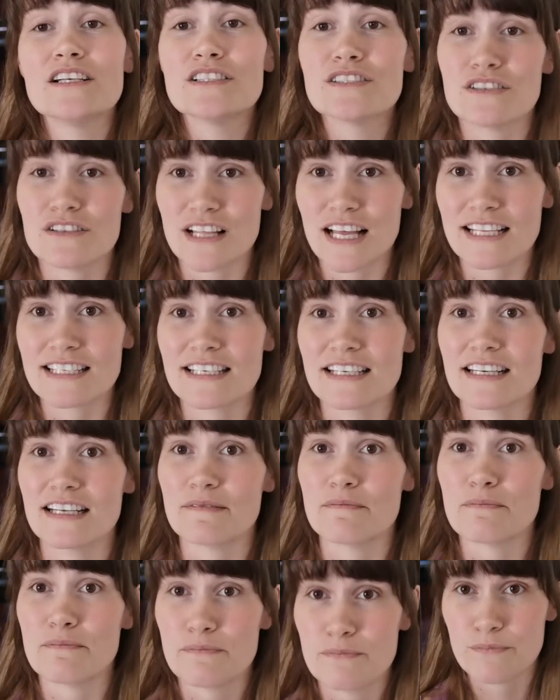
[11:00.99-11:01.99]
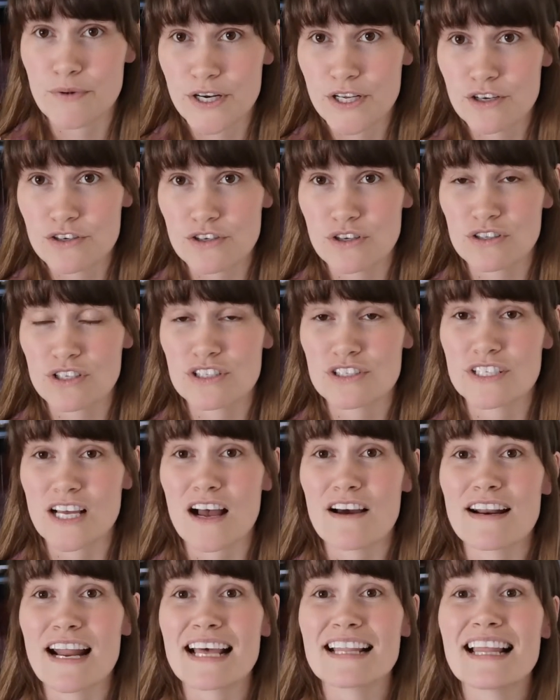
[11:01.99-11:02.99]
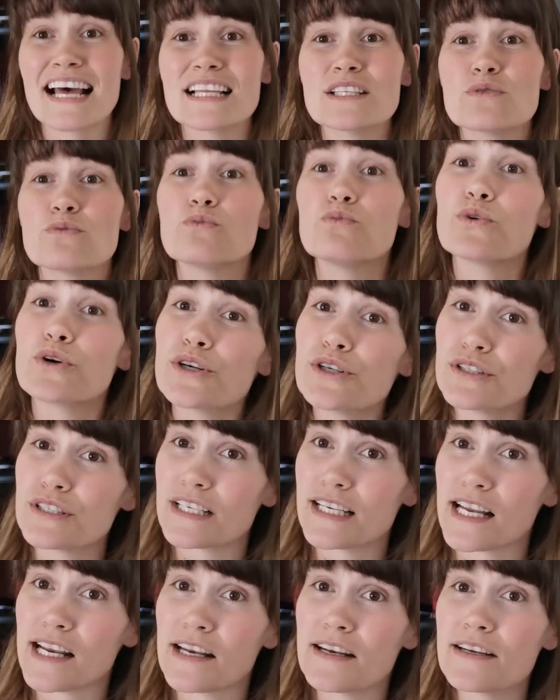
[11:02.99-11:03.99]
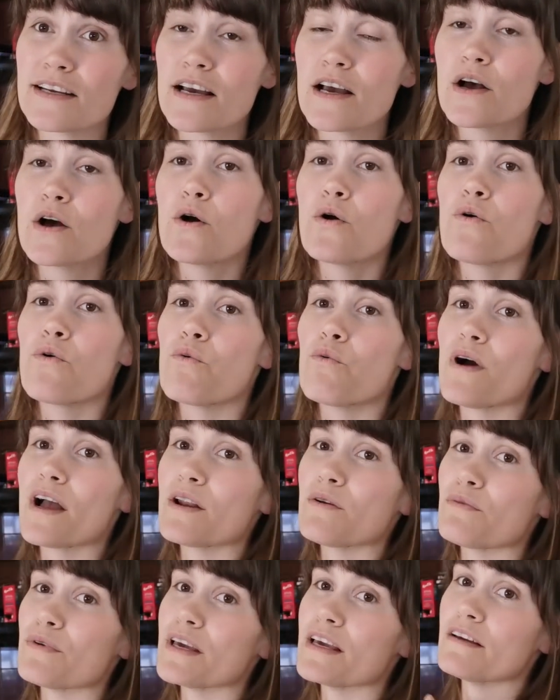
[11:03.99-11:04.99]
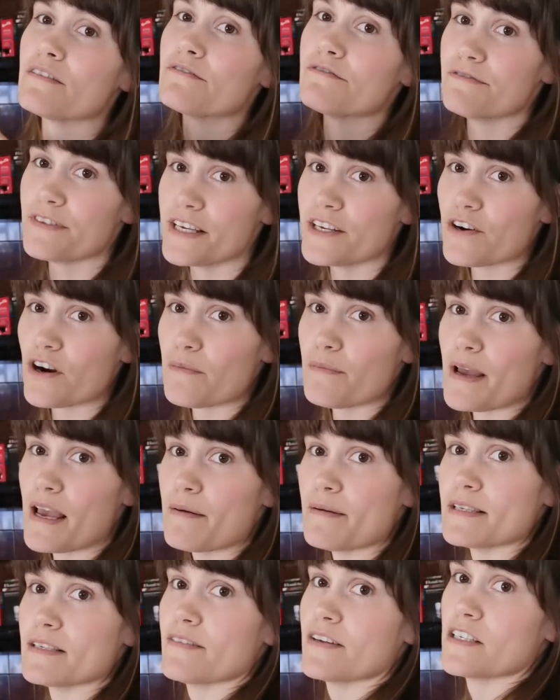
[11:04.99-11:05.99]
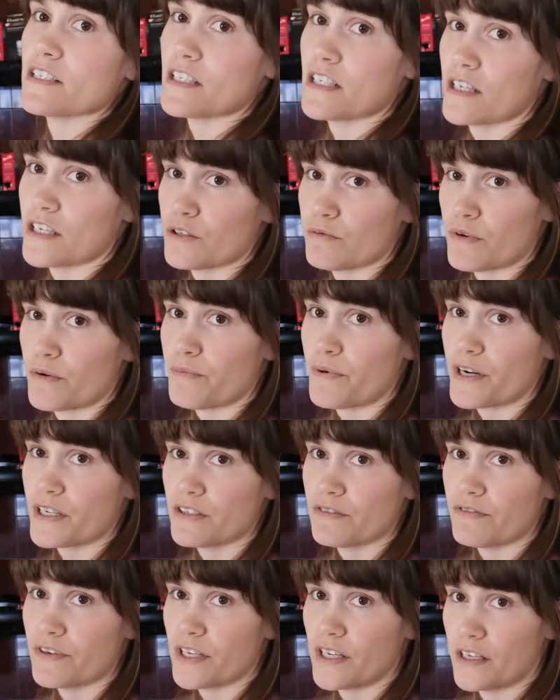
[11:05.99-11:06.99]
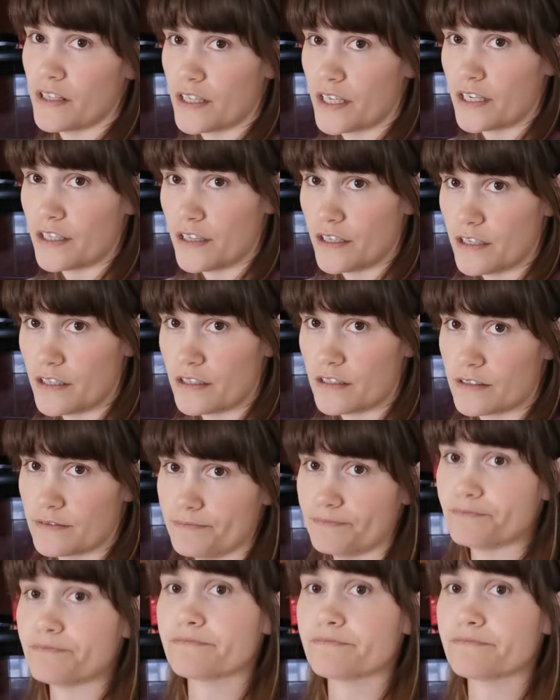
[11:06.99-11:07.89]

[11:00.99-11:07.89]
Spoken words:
so that's gonna bring the shoulders down, and that's worsened when we feed our babies eventually because we're breastfeeding like this.